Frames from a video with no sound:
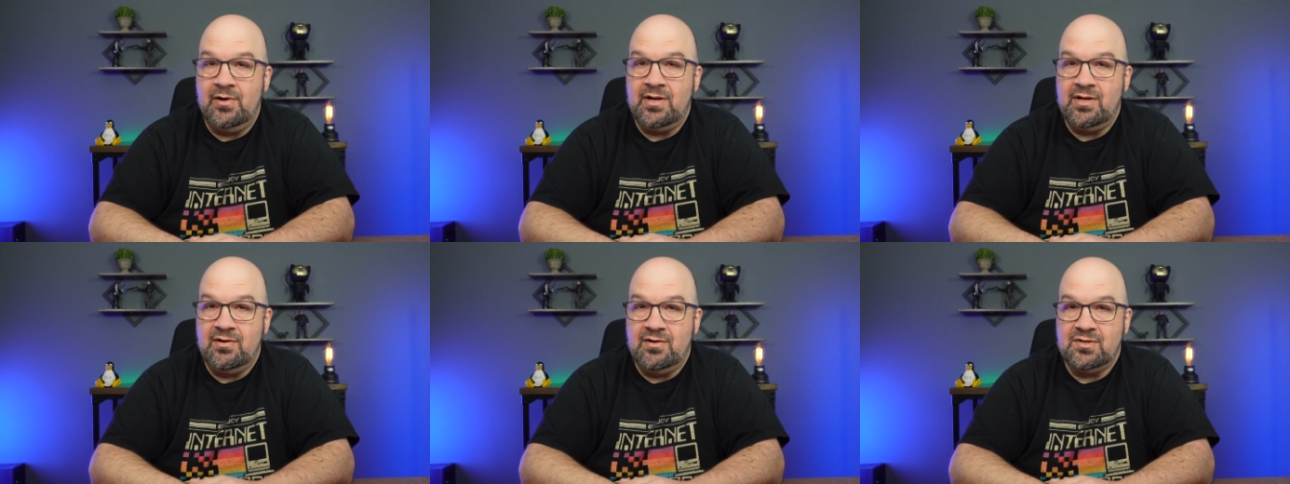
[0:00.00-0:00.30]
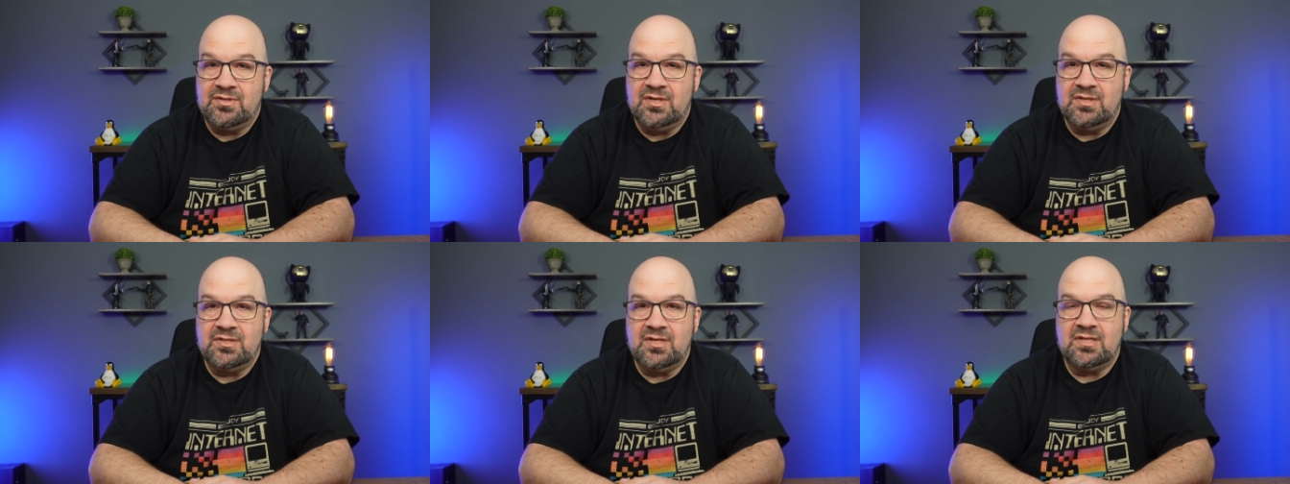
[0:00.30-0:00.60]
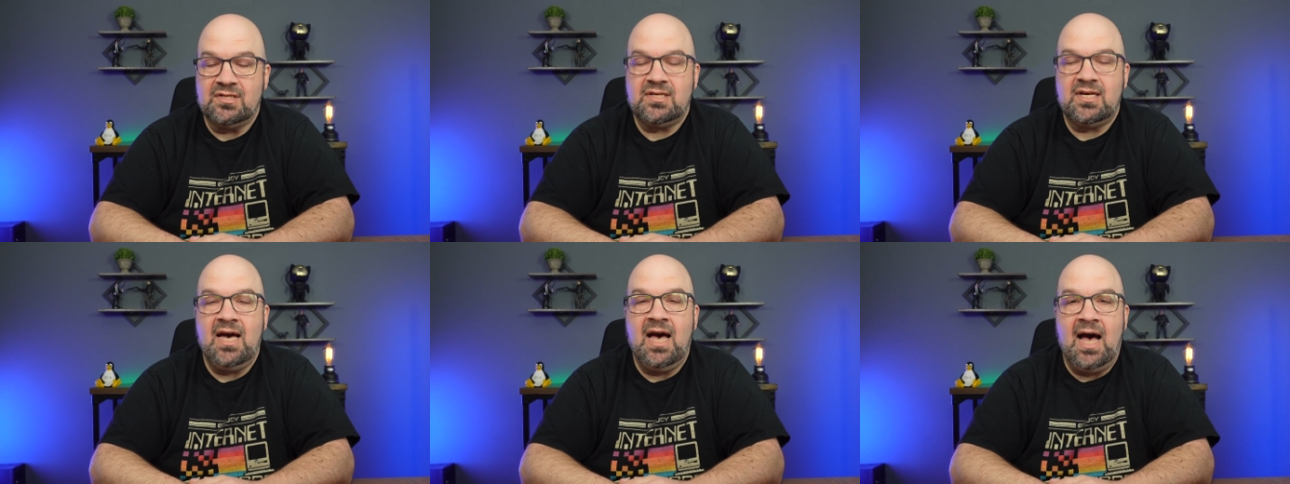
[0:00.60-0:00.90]
Windows is
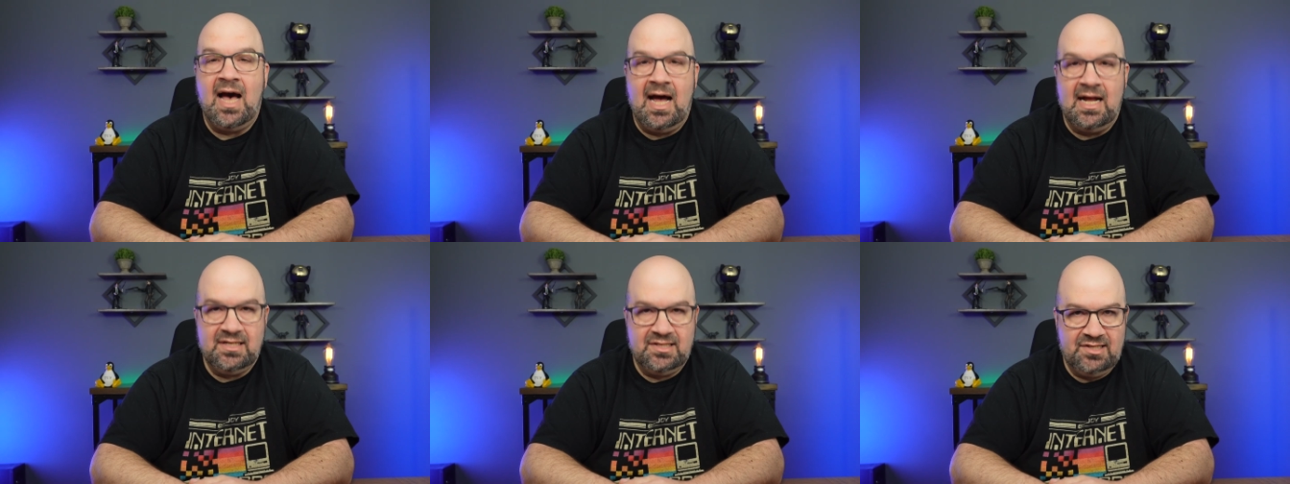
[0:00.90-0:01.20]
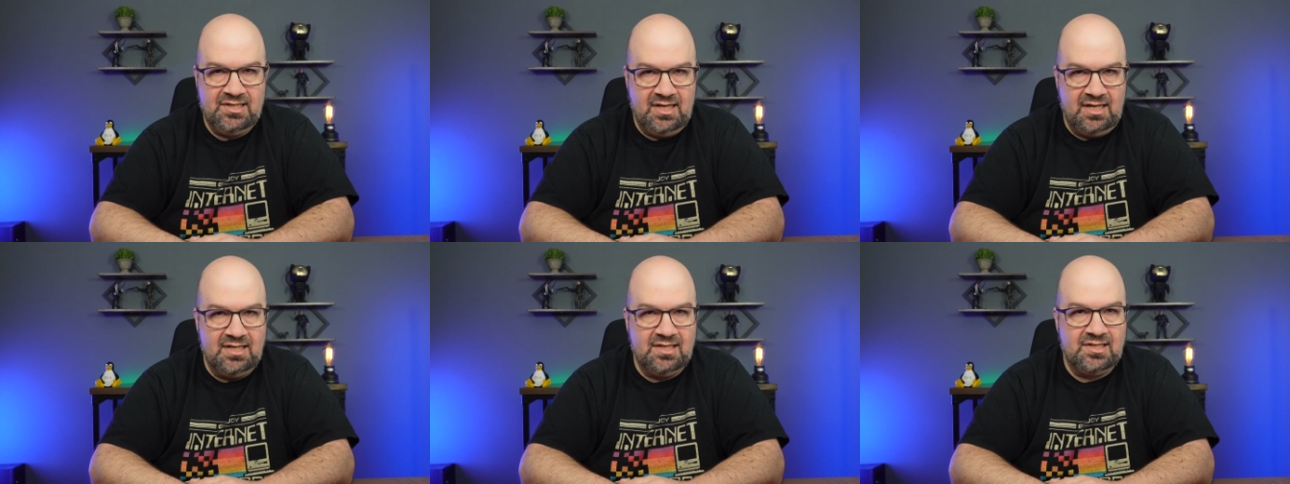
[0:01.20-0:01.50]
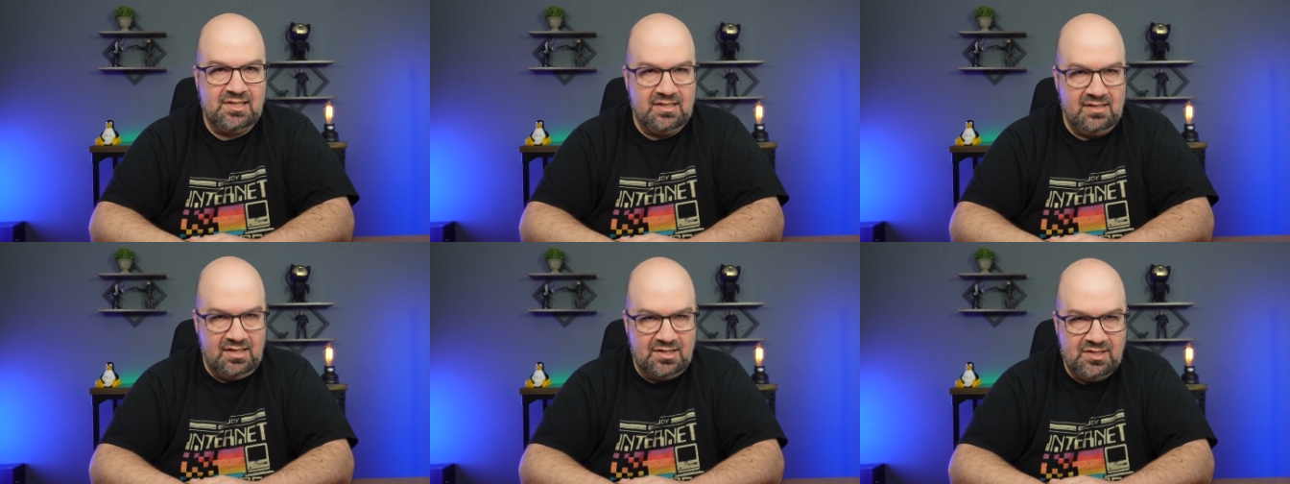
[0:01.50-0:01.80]
its
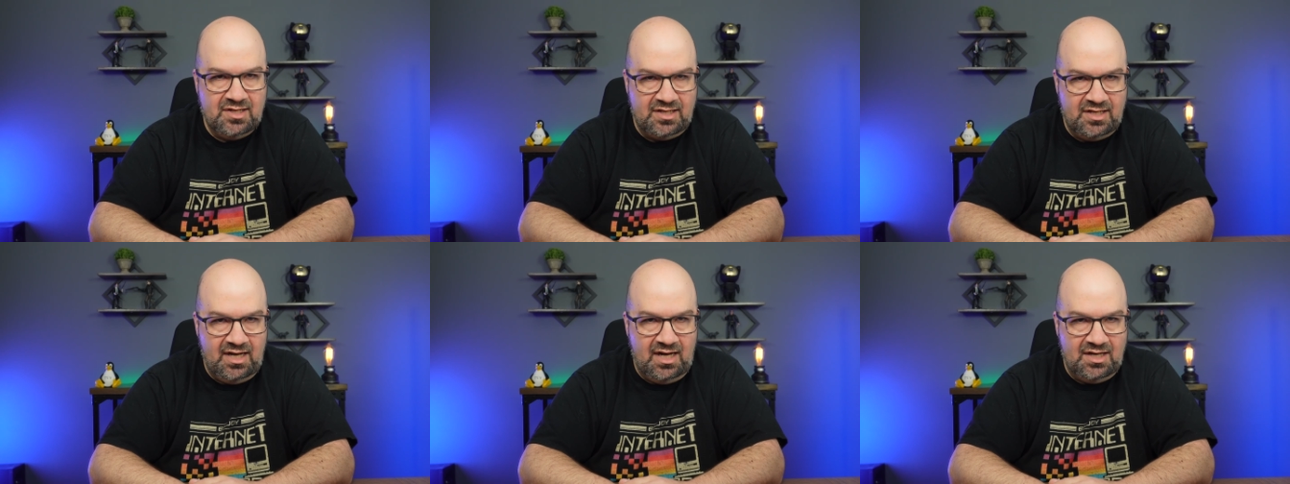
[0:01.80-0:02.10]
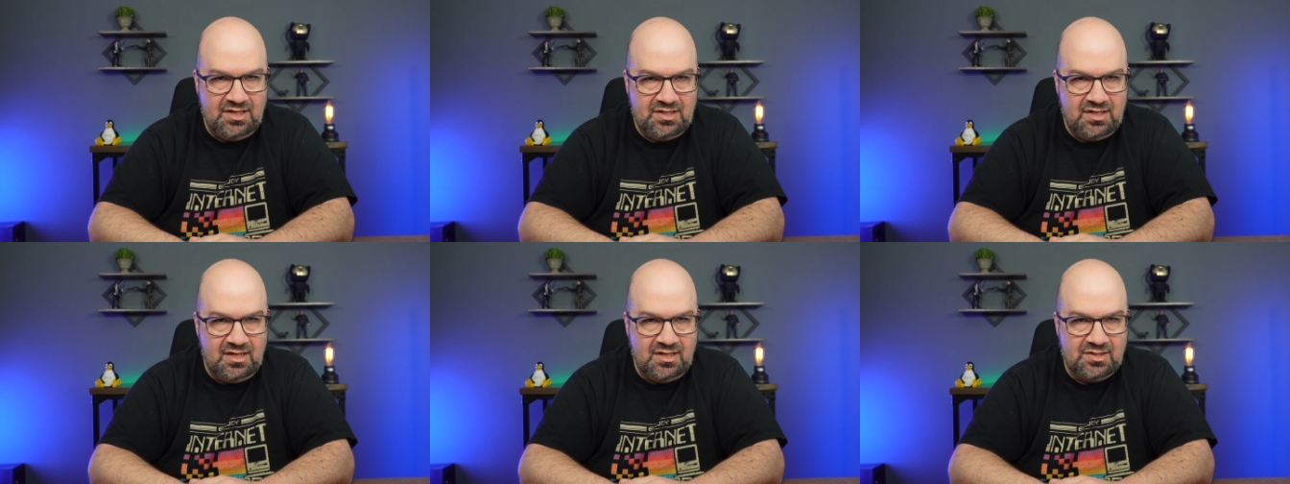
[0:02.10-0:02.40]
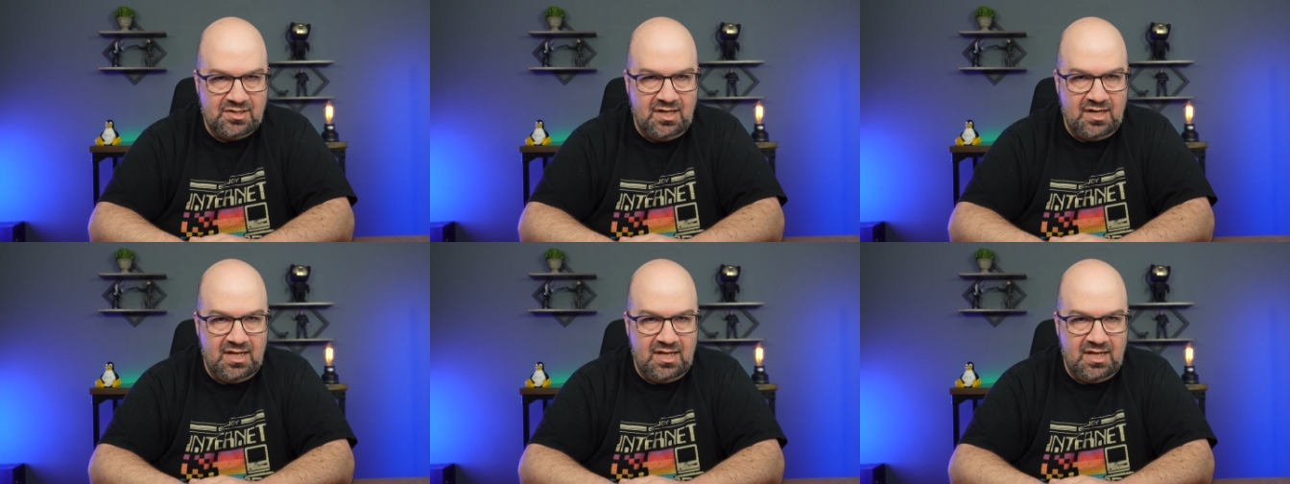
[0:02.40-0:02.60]
constant solicitations.